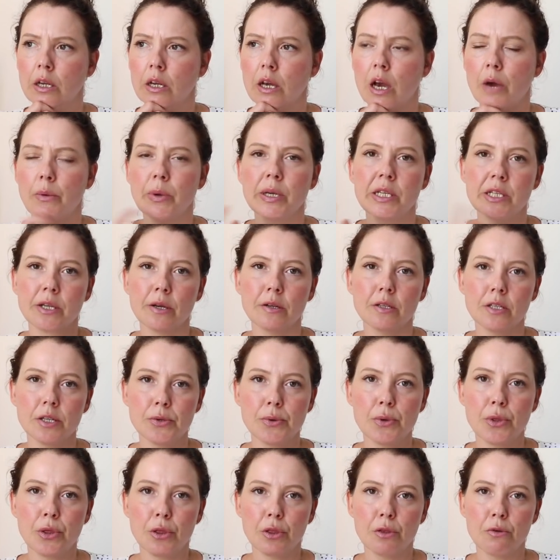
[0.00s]
I went down
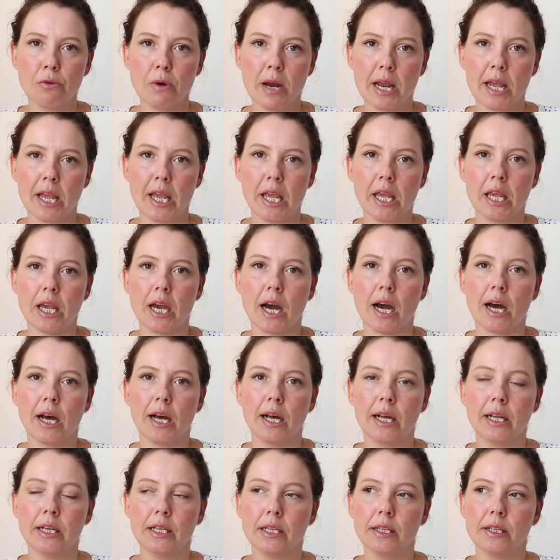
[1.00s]
to a 3,
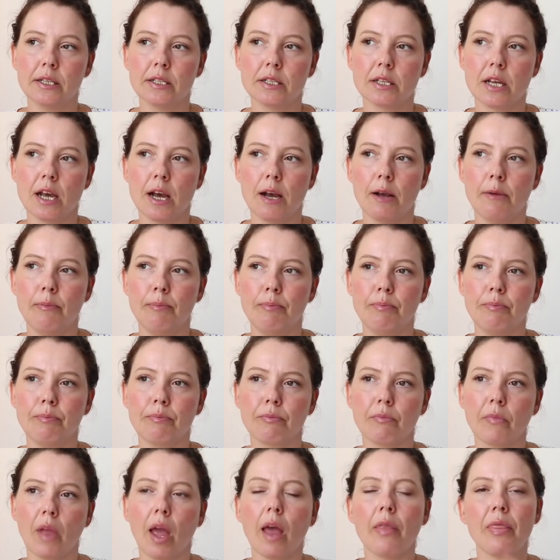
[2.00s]
and
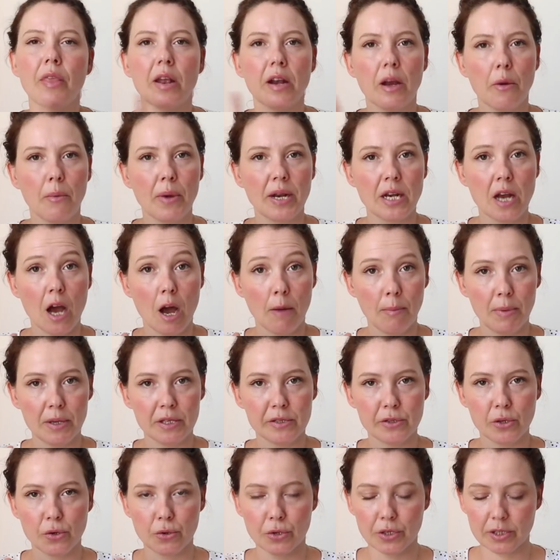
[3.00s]
then I went up a
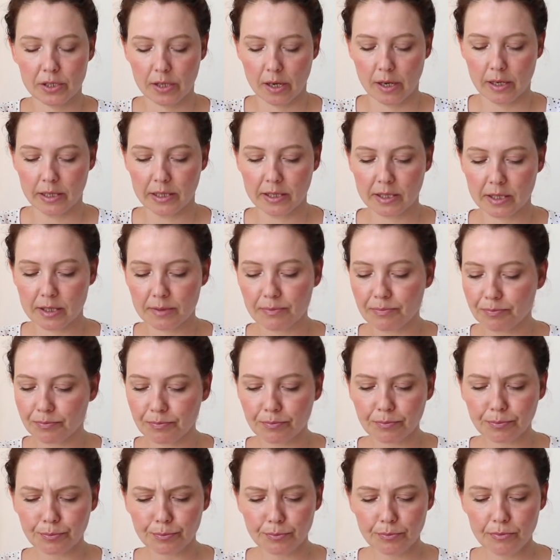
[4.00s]
sock size,
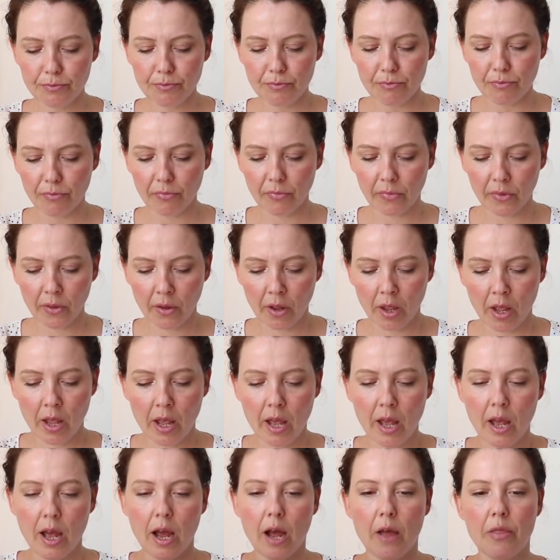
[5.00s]

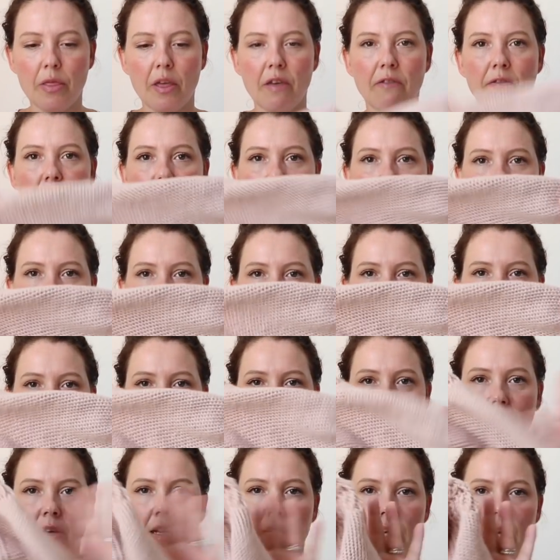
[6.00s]
and they fit
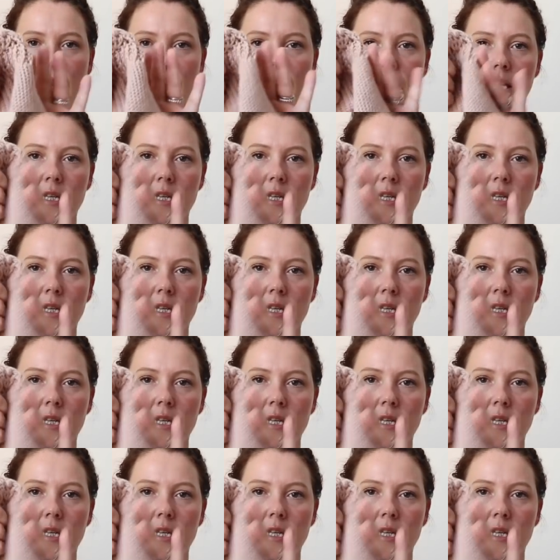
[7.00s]
perfectly.